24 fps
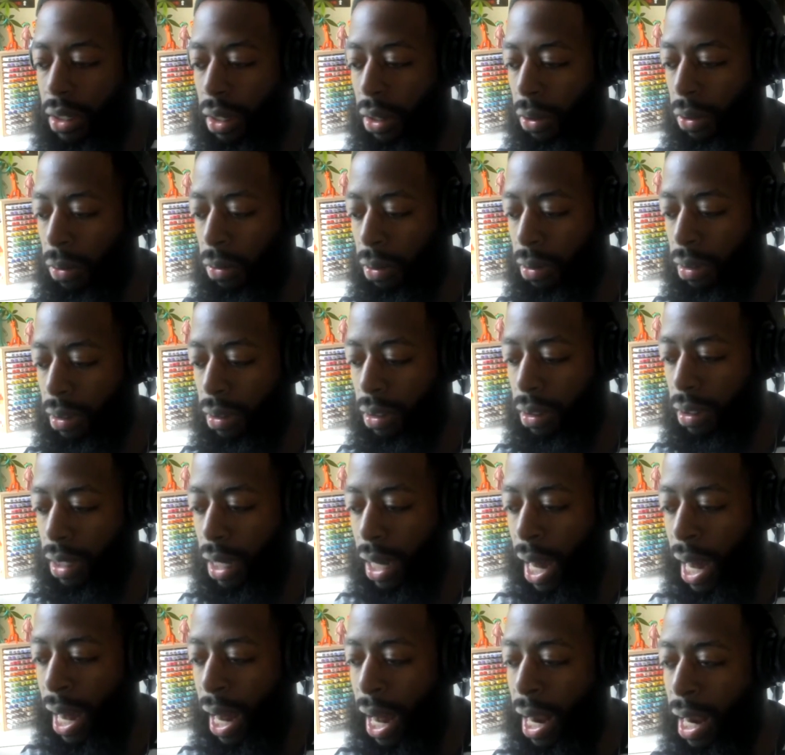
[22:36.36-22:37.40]
So
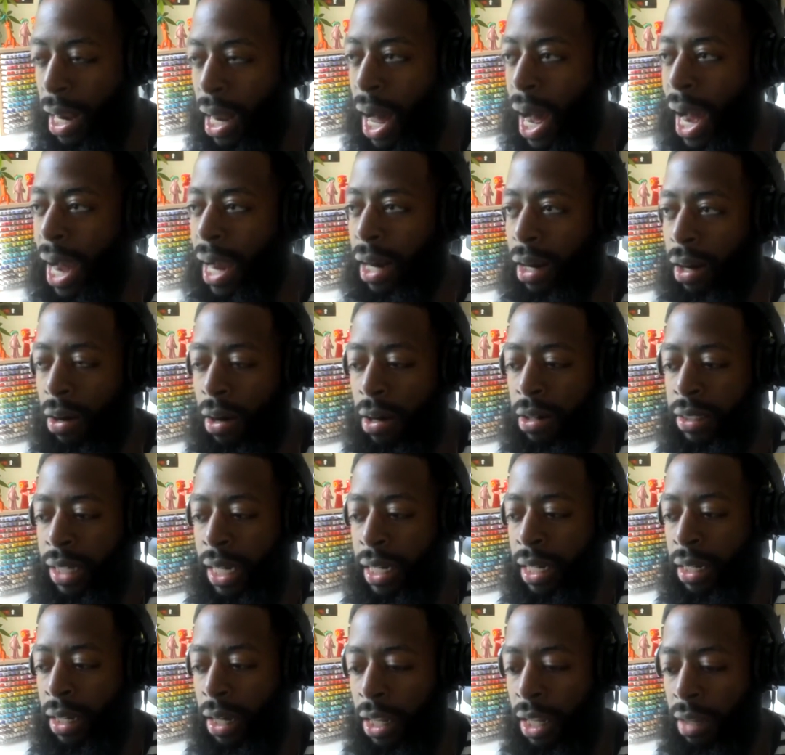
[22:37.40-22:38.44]
I encourage
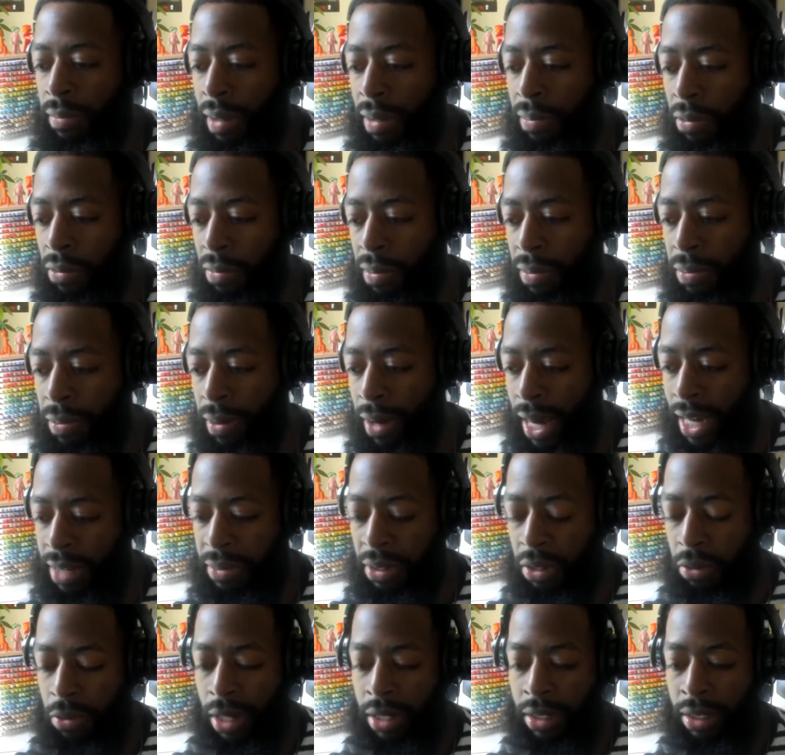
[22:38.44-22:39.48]
that in other people. People ask
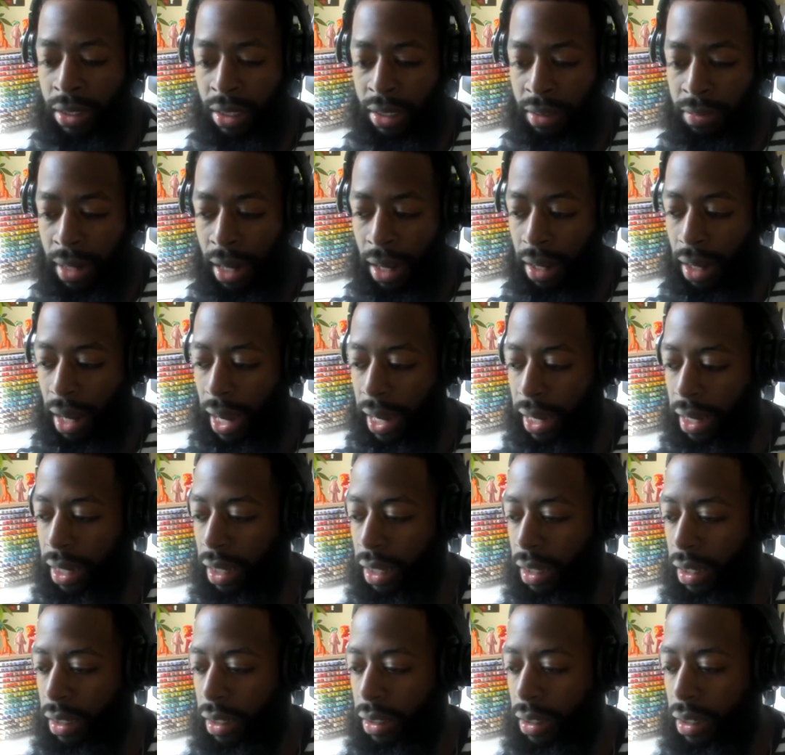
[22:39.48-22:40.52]
me questions about like,
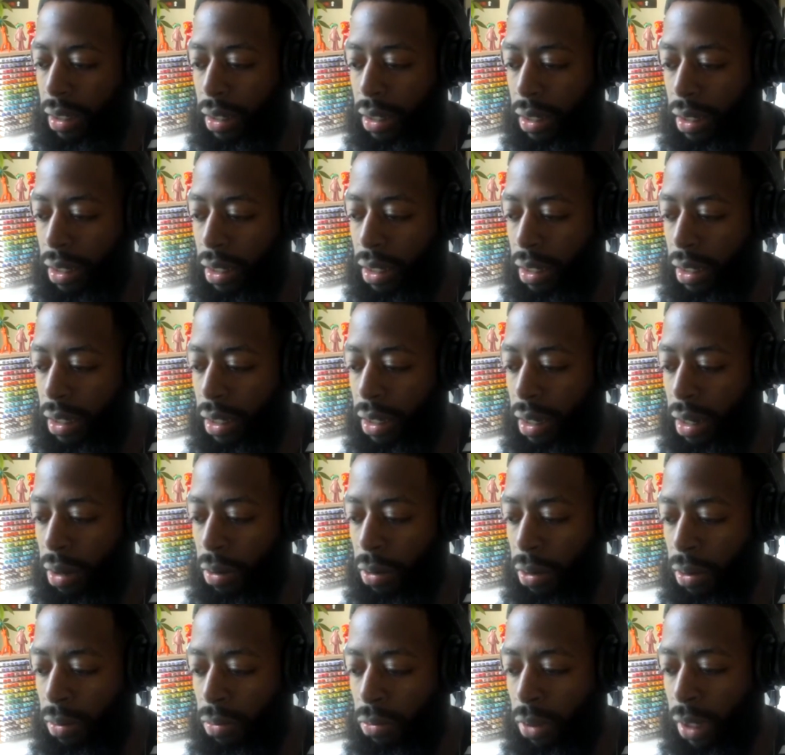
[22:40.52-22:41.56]

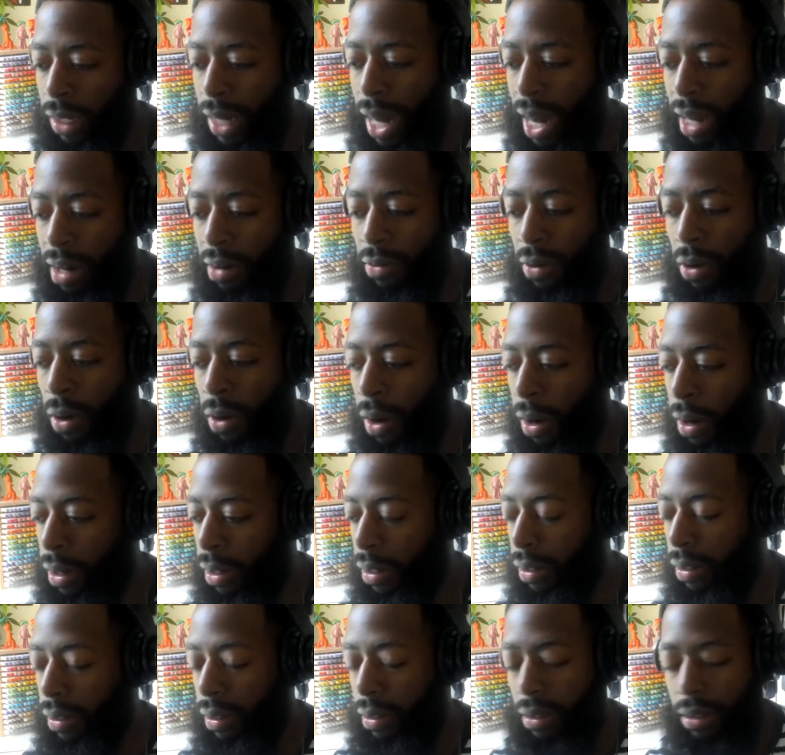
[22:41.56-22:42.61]
what kind of art
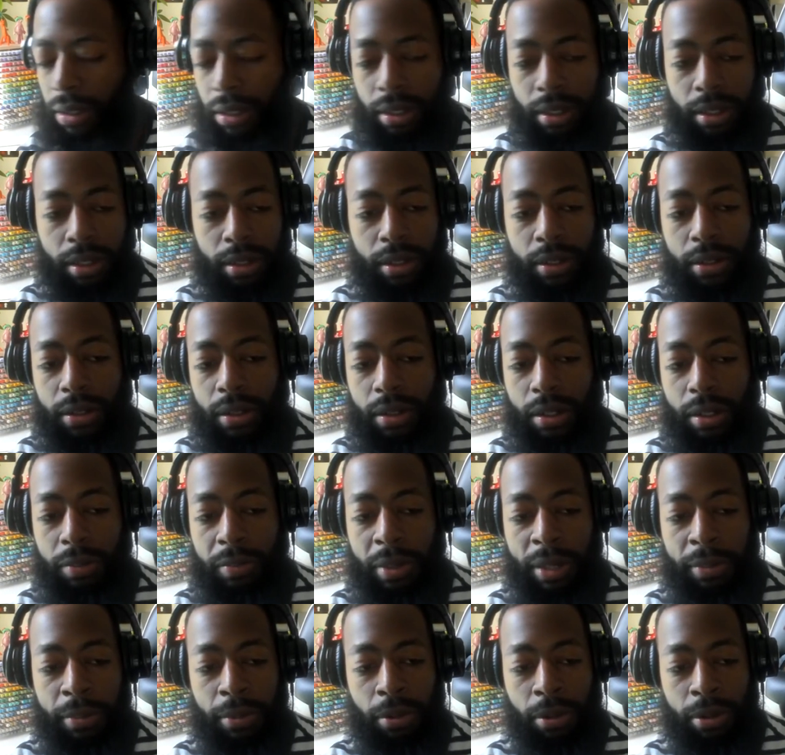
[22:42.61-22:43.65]

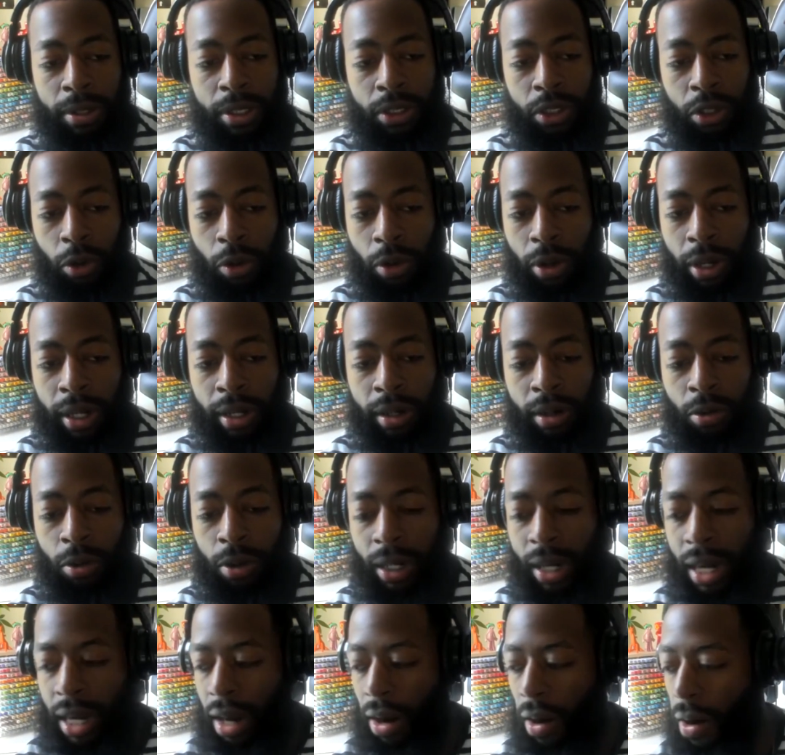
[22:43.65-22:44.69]
people enjoy or
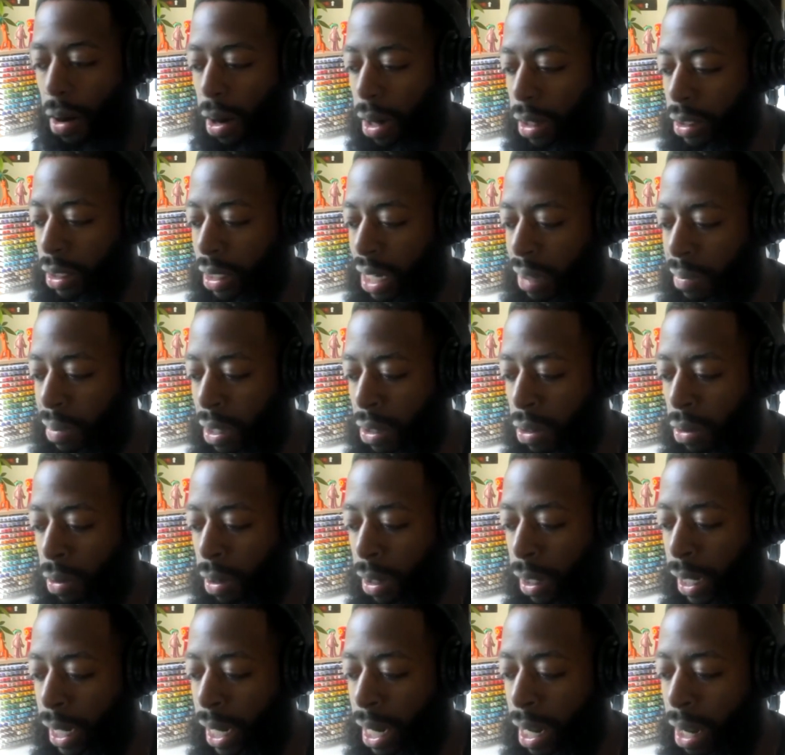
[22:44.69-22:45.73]
what kind of art should they be
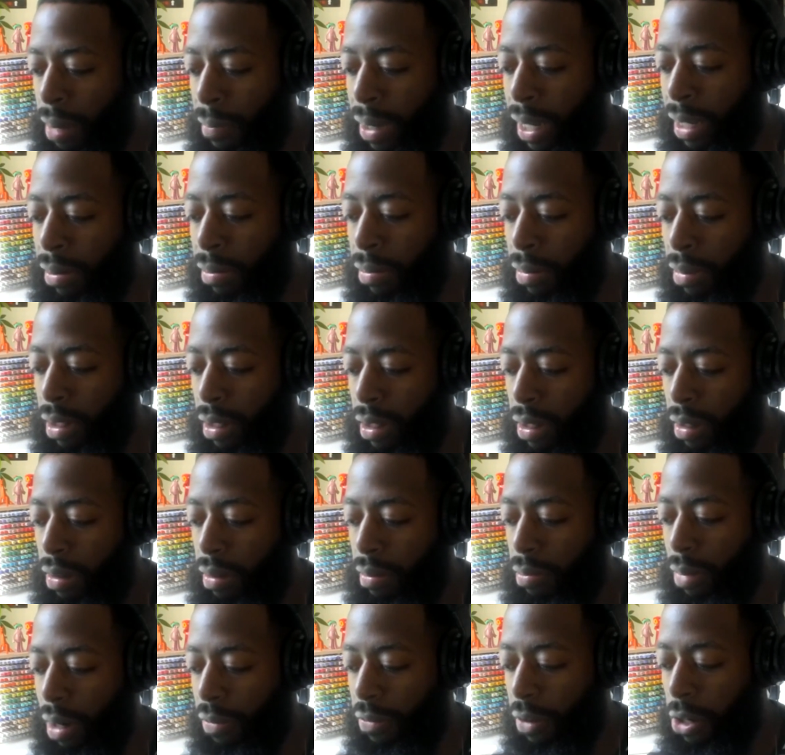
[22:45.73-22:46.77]
doing. And I mean,
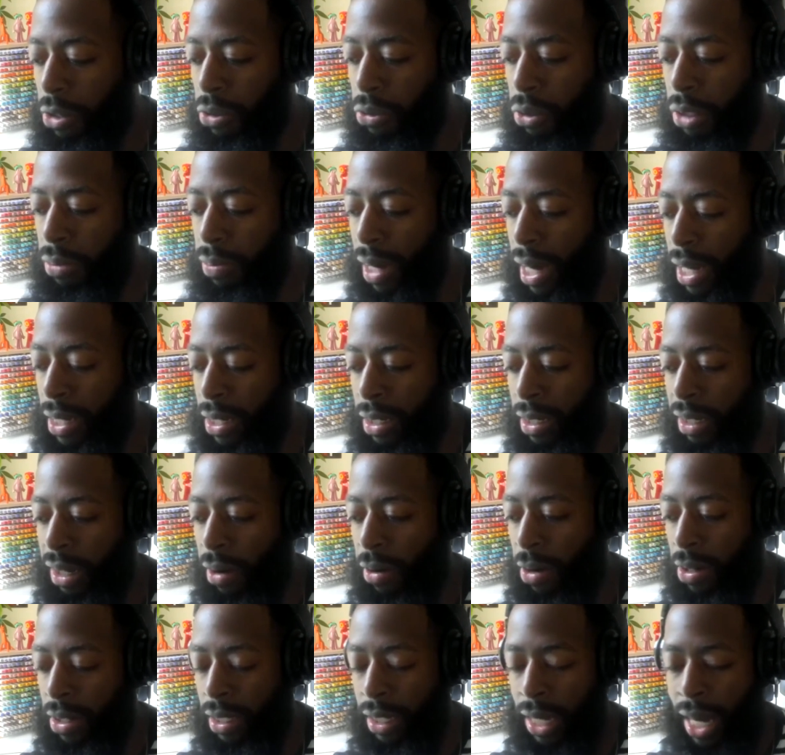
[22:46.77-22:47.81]
my first response is
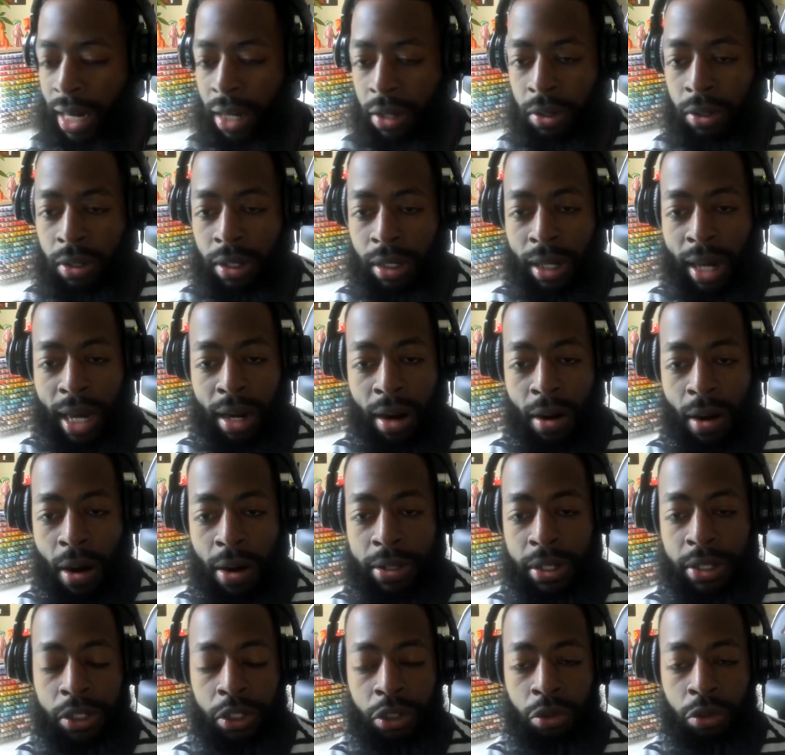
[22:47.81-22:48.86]
always to kind of do the kind of
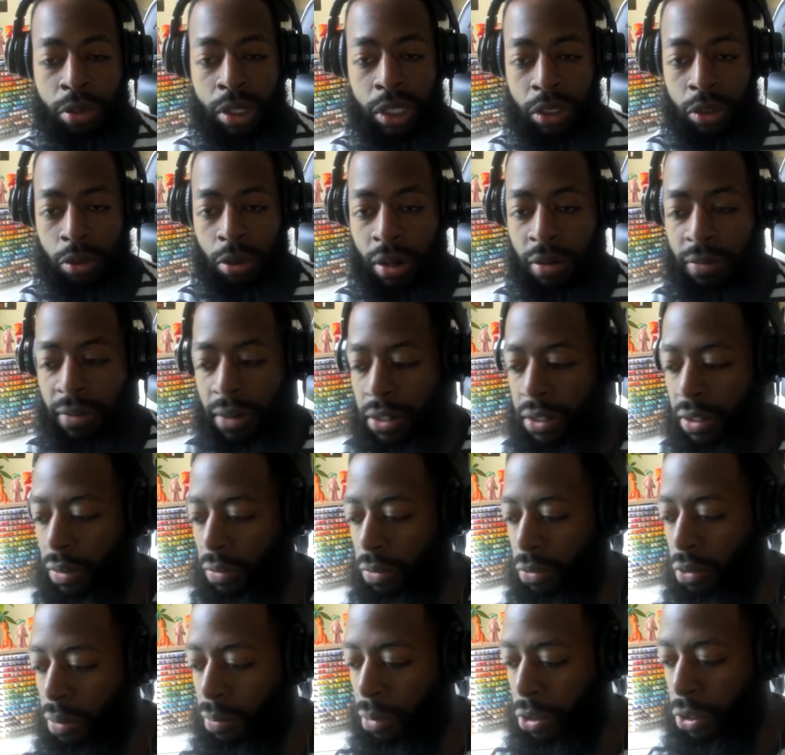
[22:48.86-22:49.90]
art that you enjoy first and
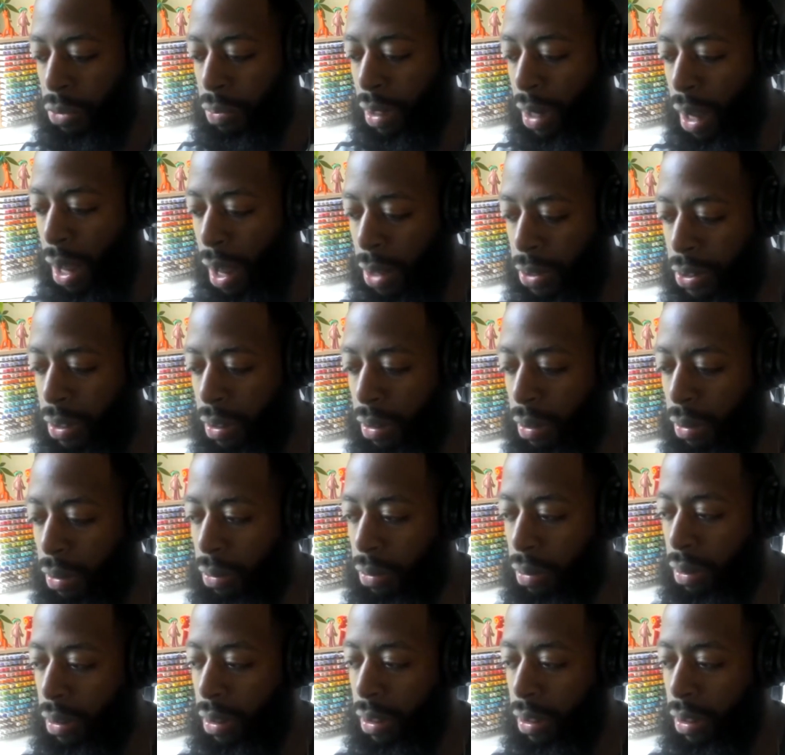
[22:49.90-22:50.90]
foremost, but also